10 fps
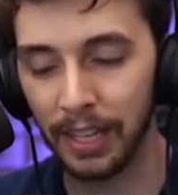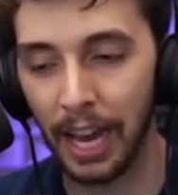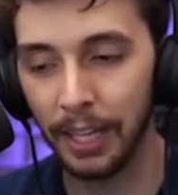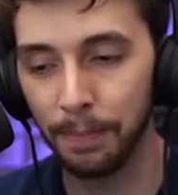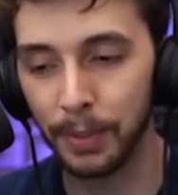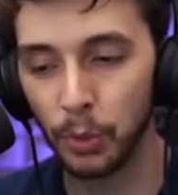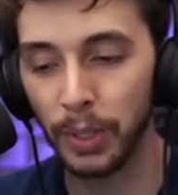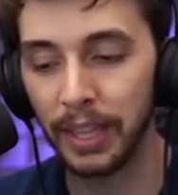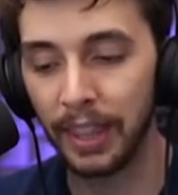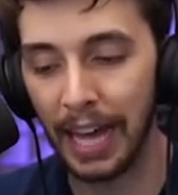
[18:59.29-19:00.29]
time
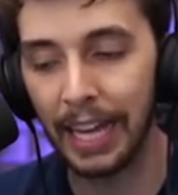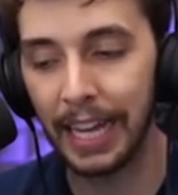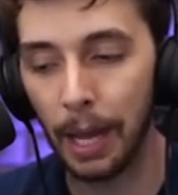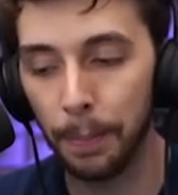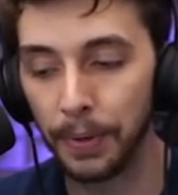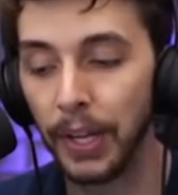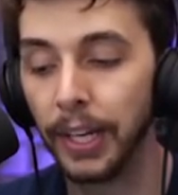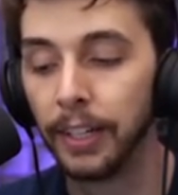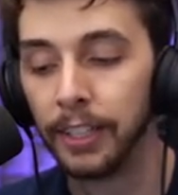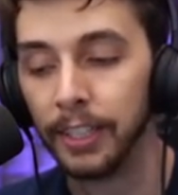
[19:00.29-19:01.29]
between that
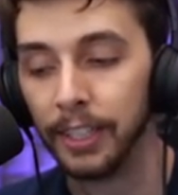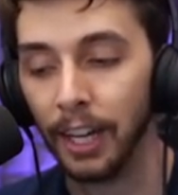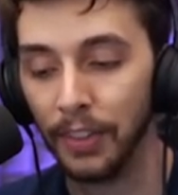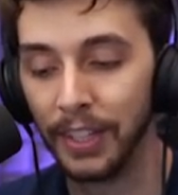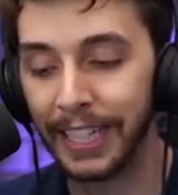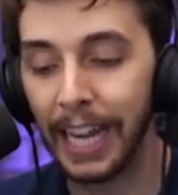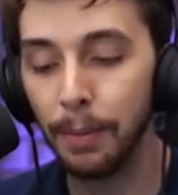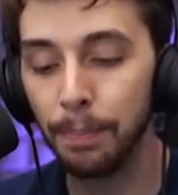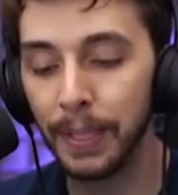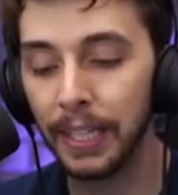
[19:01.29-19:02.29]
happening and the
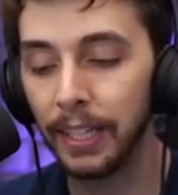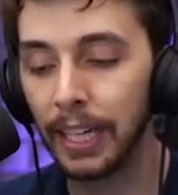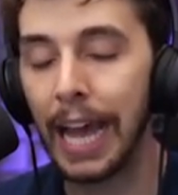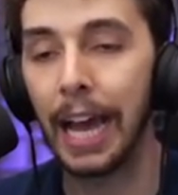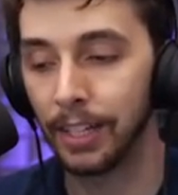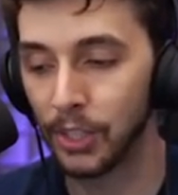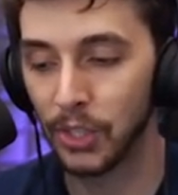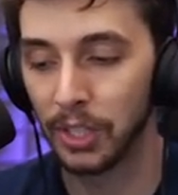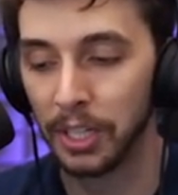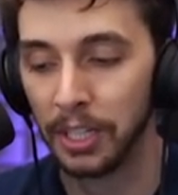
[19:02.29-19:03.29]
game being axed.